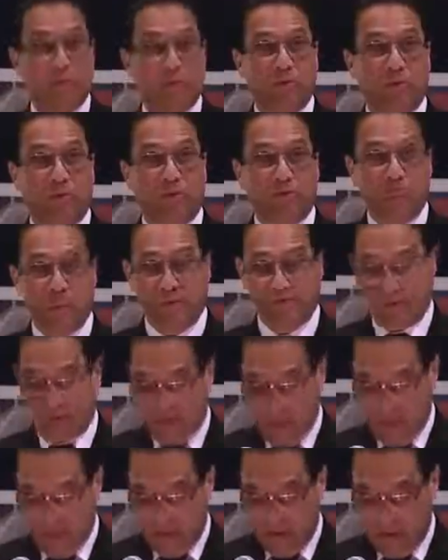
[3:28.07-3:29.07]
both to achieve
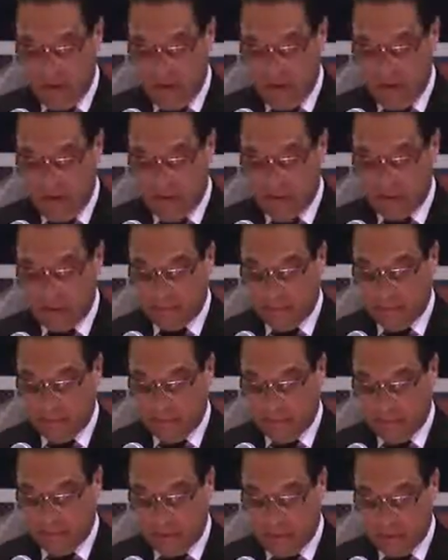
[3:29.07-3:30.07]
their
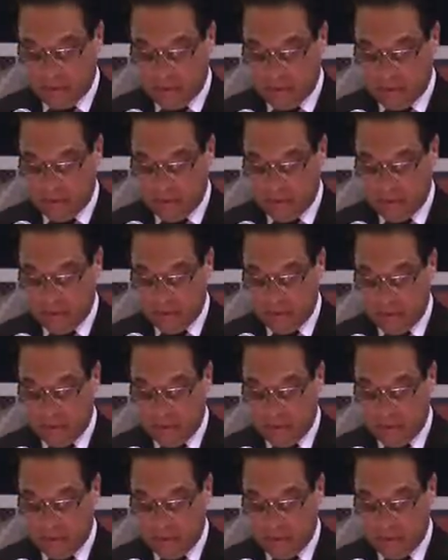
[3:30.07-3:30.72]
respective goals.